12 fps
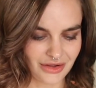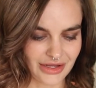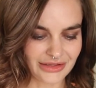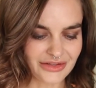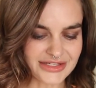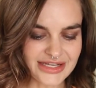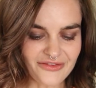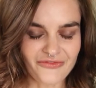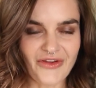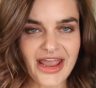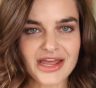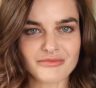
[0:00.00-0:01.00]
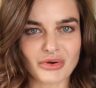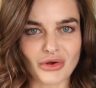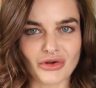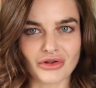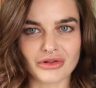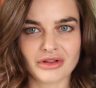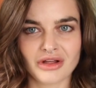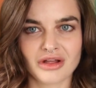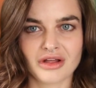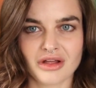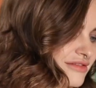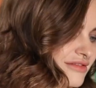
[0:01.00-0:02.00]
It looks like a fan pole.
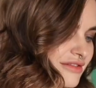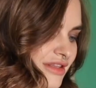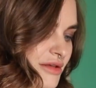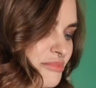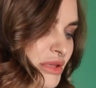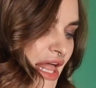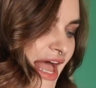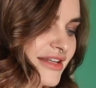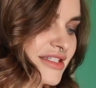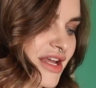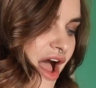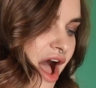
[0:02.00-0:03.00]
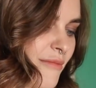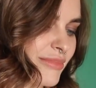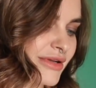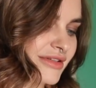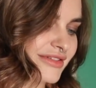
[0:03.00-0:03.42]
The plaid top.